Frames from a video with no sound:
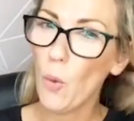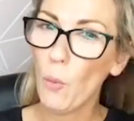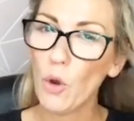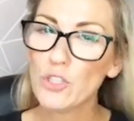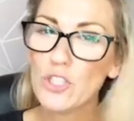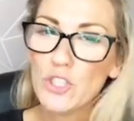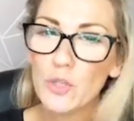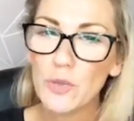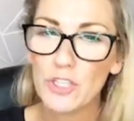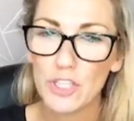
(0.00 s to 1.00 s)
What did
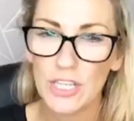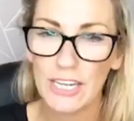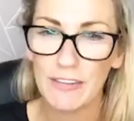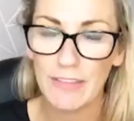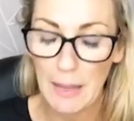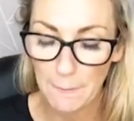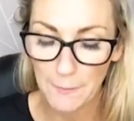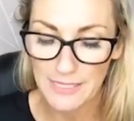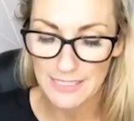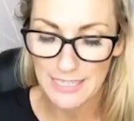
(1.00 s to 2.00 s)
you achieve in
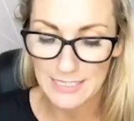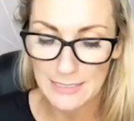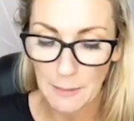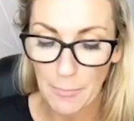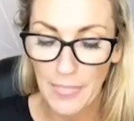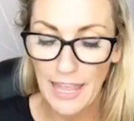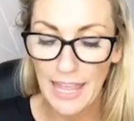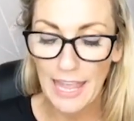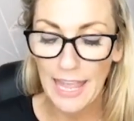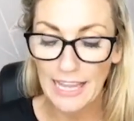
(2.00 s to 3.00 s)
business
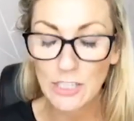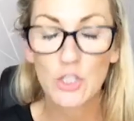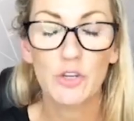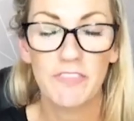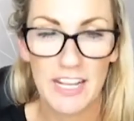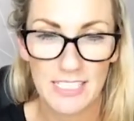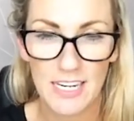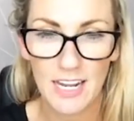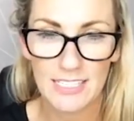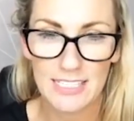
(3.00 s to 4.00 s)
in
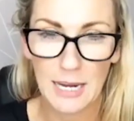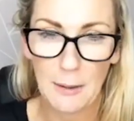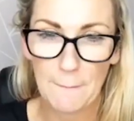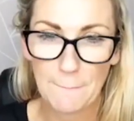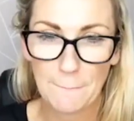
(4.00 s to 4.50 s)
2019?